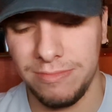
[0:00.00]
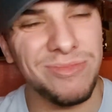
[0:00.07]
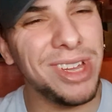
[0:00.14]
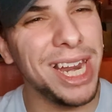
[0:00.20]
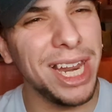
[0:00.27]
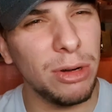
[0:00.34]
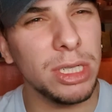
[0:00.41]

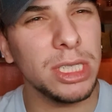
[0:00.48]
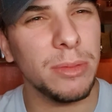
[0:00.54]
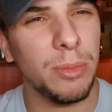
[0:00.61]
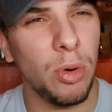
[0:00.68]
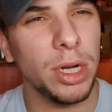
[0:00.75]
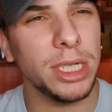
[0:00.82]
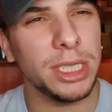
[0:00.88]
a little
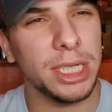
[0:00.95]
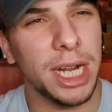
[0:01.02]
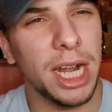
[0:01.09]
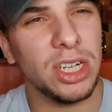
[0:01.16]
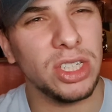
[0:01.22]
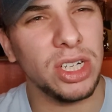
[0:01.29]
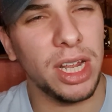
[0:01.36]
disappointed
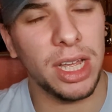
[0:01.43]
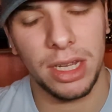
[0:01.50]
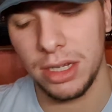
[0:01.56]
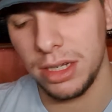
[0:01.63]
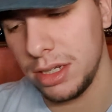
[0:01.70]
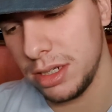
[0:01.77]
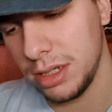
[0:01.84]
actually.
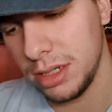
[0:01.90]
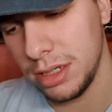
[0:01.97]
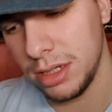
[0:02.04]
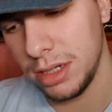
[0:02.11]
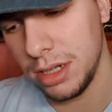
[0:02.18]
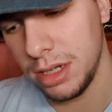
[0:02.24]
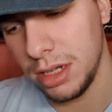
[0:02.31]

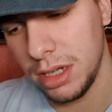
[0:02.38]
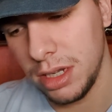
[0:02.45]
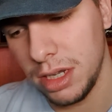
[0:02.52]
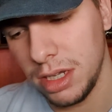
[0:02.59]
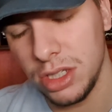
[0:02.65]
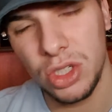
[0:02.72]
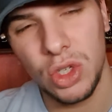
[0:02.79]

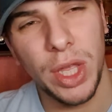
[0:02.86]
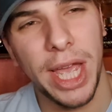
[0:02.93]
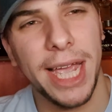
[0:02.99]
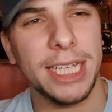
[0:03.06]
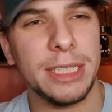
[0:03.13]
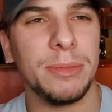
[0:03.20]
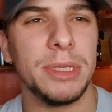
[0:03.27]
So
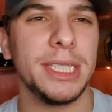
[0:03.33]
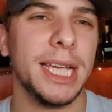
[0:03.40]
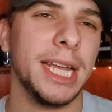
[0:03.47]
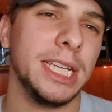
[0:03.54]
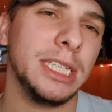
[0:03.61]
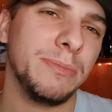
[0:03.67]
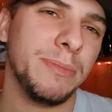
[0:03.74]
that is
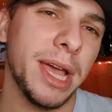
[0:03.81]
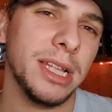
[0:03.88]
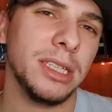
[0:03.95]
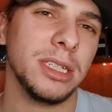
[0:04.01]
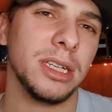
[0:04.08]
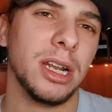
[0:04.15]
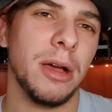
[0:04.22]

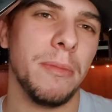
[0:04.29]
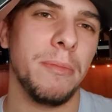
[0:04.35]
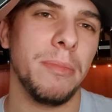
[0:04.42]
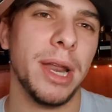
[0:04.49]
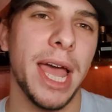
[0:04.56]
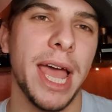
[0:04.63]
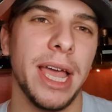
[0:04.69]
Mercedes-Benz Club
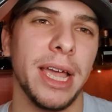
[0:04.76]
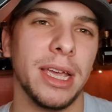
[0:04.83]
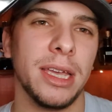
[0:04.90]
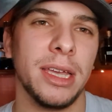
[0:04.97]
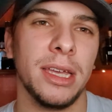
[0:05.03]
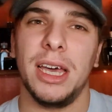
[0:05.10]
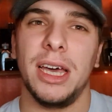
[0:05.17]

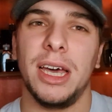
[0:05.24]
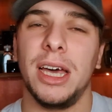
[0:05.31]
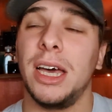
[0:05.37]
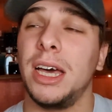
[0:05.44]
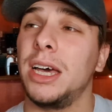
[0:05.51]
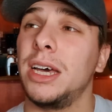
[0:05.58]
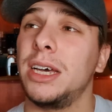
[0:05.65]
Black.
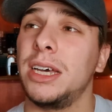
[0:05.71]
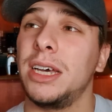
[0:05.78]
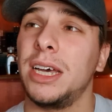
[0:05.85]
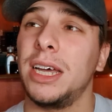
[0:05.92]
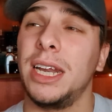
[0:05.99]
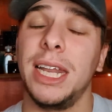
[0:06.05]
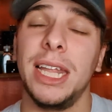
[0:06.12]

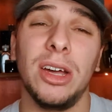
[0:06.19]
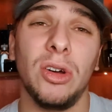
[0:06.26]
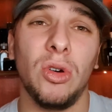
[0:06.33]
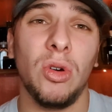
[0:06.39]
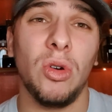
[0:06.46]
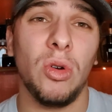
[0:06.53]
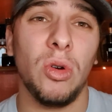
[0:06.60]
A
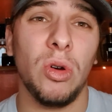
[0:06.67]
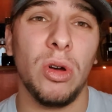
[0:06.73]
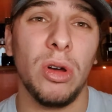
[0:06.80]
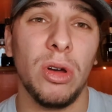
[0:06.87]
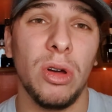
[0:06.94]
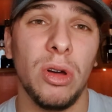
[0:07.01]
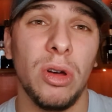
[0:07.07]
little
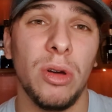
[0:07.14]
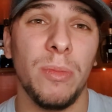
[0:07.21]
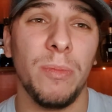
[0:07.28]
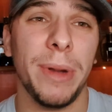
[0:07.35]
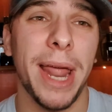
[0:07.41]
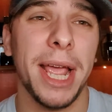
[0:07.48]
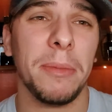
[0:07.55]

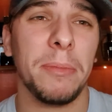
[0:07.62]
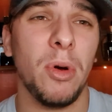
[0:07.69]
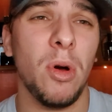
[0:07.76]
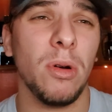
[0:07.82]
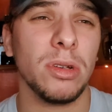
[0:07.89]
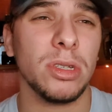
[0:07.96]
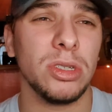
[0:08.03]
black
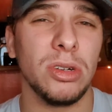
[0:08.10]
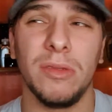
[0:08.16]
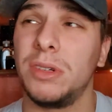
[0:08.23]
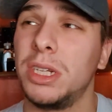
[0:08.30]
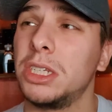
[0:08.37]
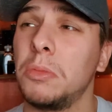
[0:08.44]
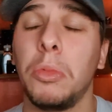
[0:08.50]
box
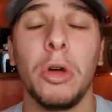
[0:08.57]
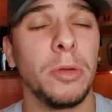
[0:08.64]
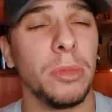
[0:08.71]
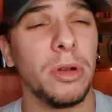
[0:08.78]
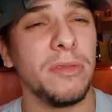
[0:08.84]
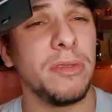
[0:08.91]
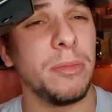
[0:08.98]
of
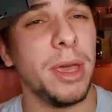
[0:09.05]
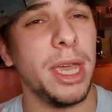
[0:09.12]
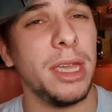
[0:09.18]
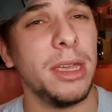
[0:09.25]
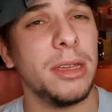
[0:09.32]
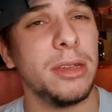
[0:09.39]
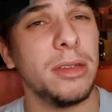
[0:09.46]
disappointment for
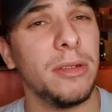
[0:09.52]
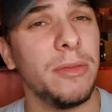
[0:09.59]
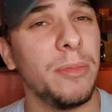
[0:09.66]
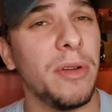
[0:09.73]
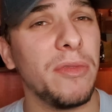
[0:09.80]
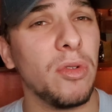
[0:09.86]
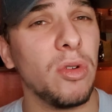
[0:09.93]
me,
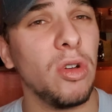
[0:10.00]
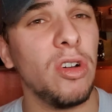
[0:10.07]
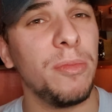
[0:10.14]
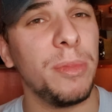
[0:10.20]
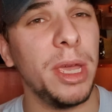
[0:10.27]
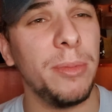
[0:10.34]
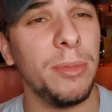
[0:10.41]
but for a lot
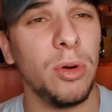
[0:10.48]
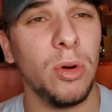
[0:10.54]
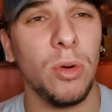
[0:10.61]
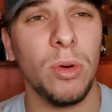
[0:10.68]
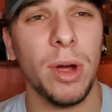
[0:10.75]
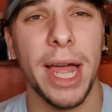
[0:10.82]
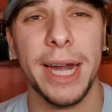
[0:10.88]
of
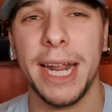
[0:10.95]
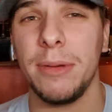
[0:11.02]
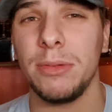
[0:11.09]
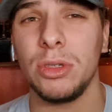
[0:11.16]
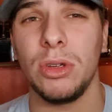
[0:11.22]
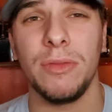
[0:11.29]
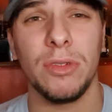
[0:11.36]
people, an
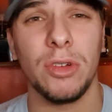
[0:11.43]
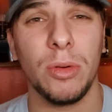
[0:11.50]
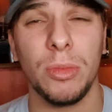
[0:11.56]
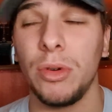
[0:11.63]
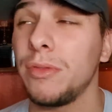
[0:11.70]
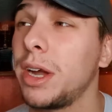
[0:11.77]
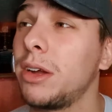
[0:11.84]
absolute
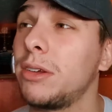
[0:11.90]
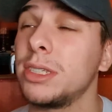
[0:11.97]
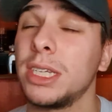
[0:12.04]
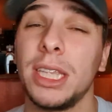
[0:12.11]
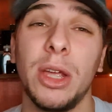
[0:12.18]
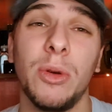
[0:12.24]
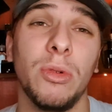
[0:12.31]
phenomenal fragrance
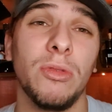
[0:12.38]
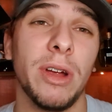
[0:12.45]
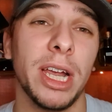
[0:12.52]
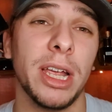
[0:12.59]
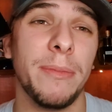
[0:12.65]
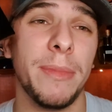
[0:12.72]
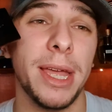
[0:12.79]
that they would
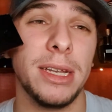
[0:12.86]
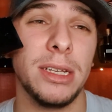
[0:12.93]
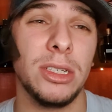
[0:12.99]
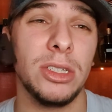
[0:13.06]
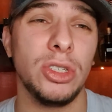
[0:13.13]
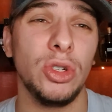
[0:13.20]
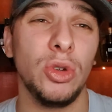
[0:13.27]

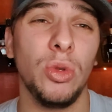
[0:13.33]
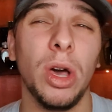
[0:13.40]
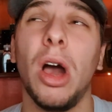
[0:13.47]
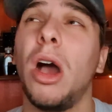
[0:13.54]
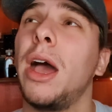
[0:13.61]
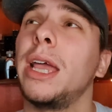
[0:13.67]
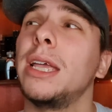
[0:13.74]
recommend to the
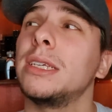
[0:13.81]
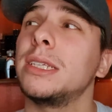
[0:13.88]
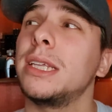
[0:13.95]
highest